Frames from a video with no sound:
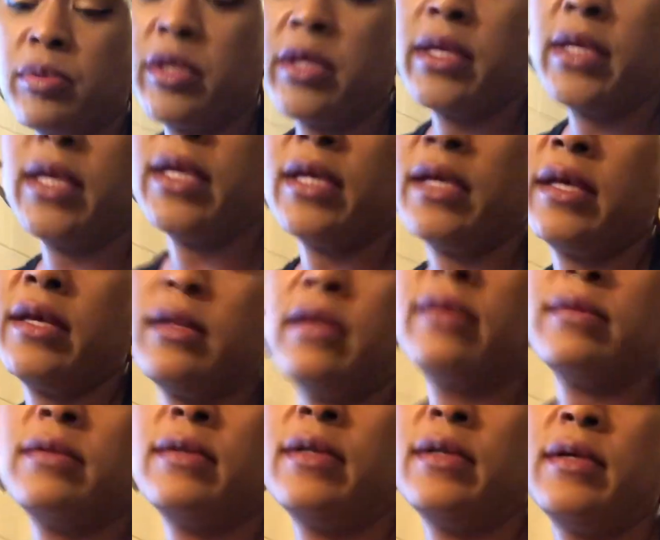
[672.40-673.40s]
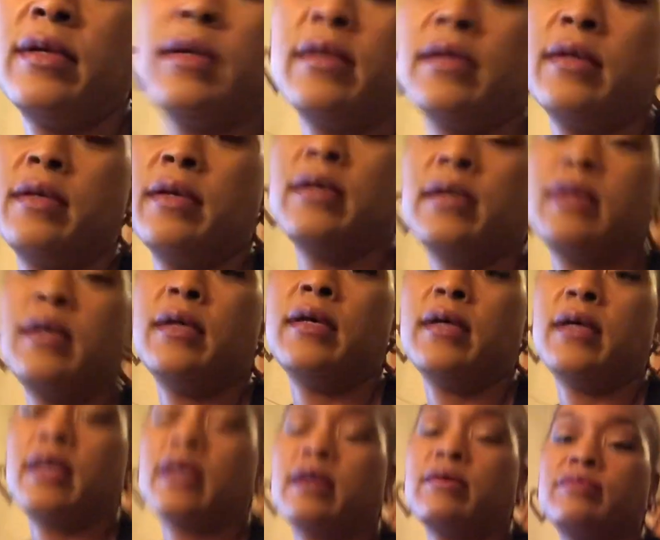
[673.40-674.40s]
it again.
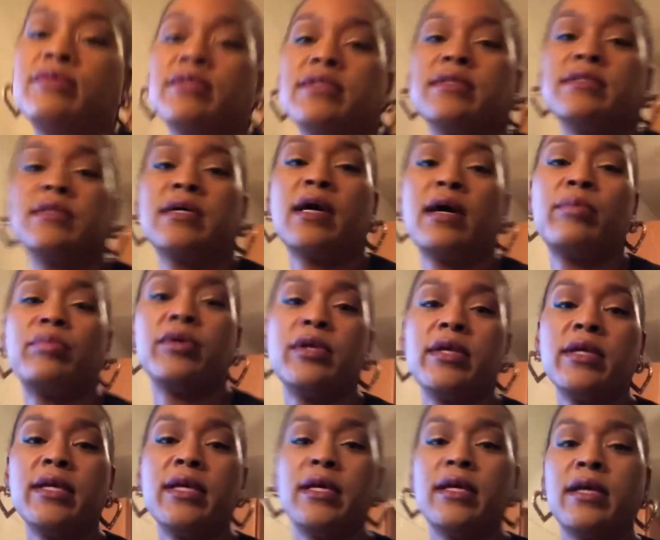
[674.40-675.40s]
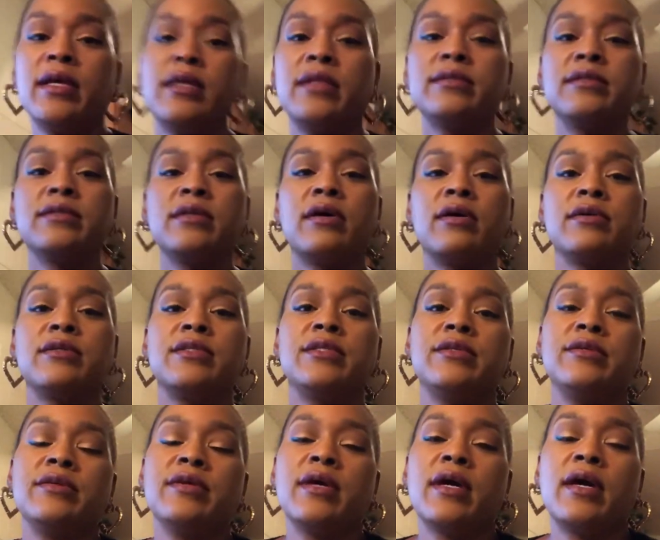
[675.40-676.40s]
I have to stop it again and talk to
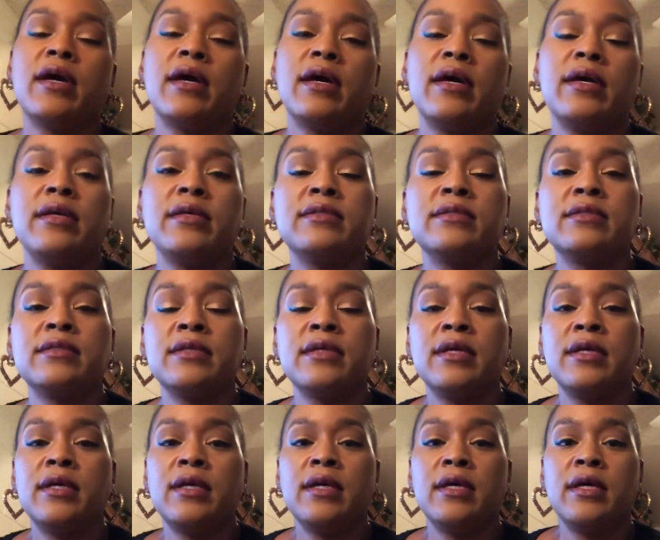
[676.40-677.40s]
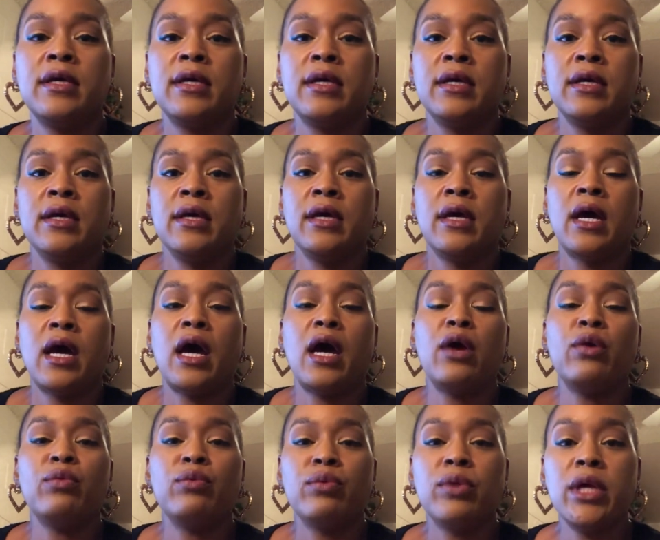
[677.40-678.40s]
you guys. I
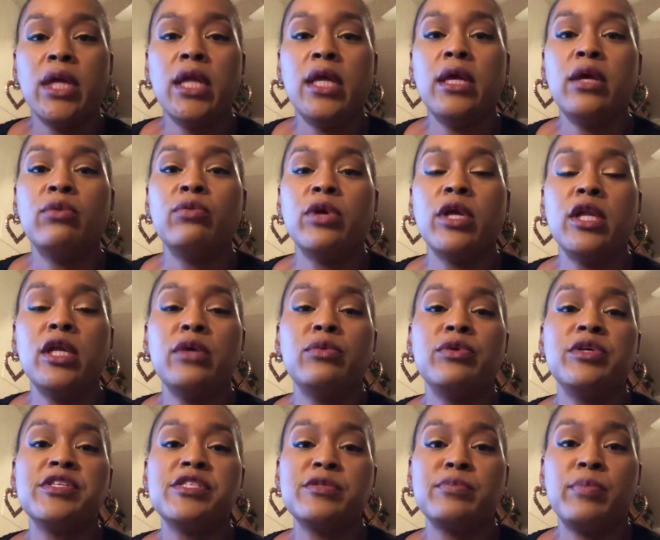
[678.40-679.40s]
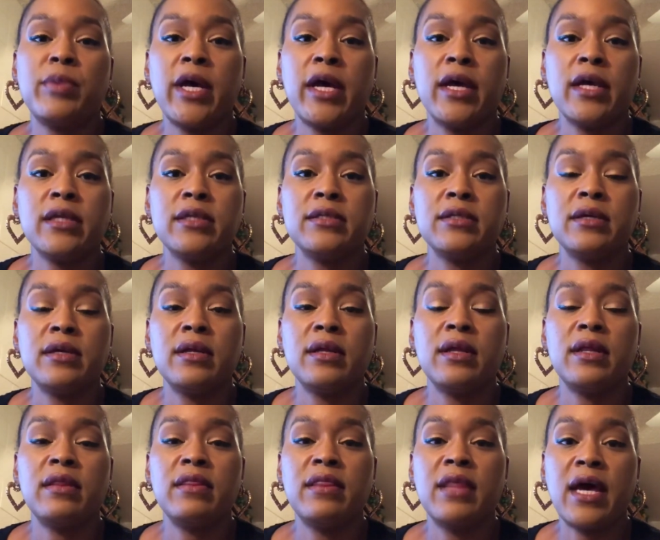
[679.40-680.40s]
really respect
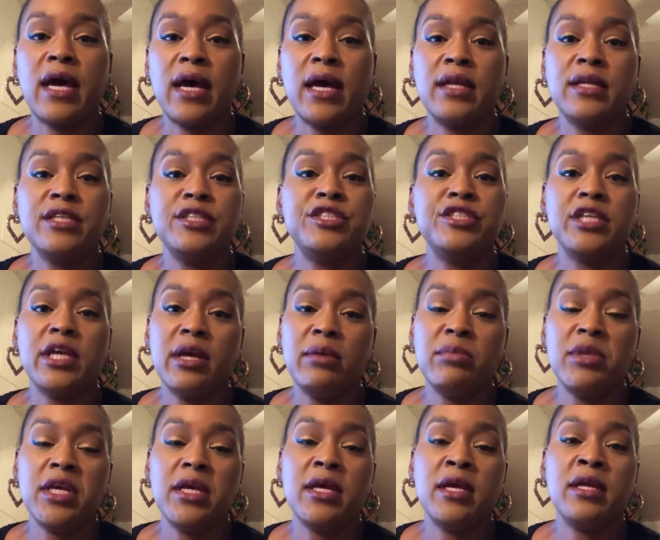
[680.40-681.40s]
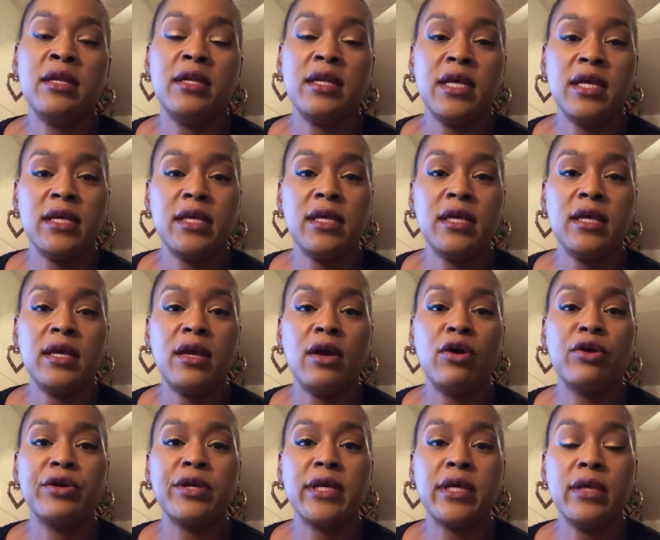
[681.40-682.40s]
that Jamie and Nikki
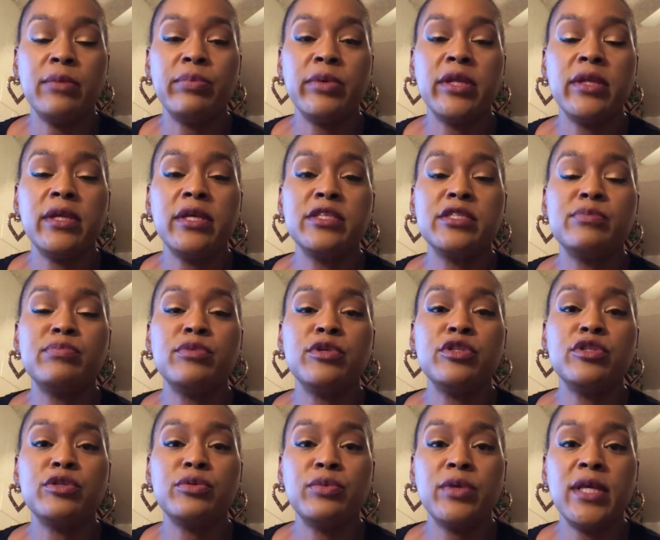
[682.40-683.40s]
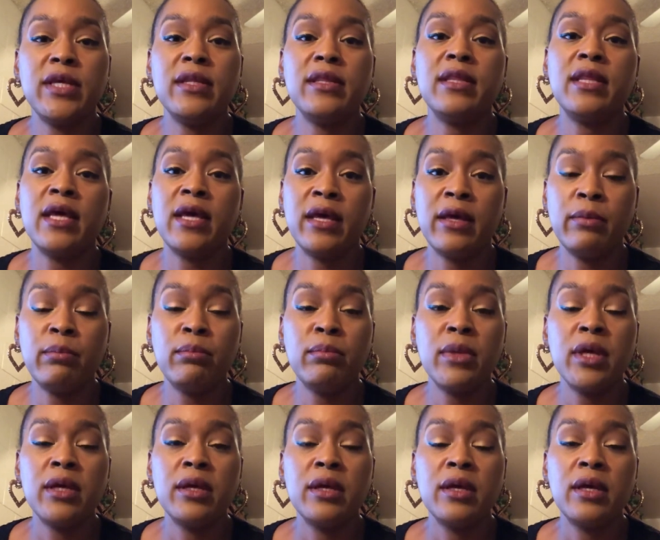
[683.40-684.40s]
are keeping this between
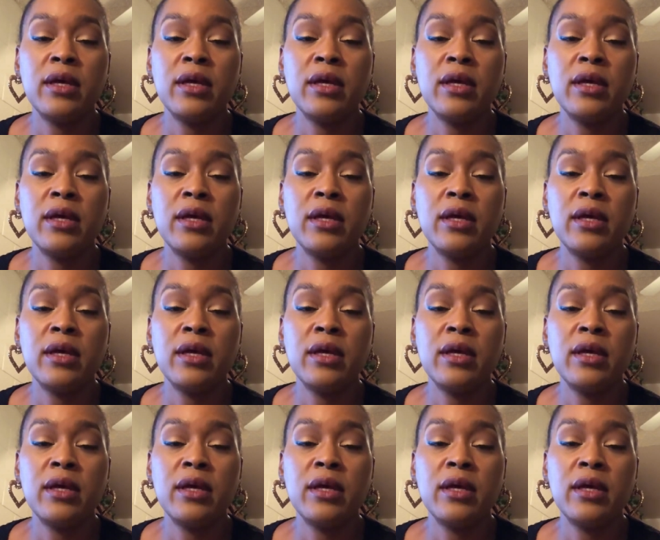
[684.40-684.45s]
them.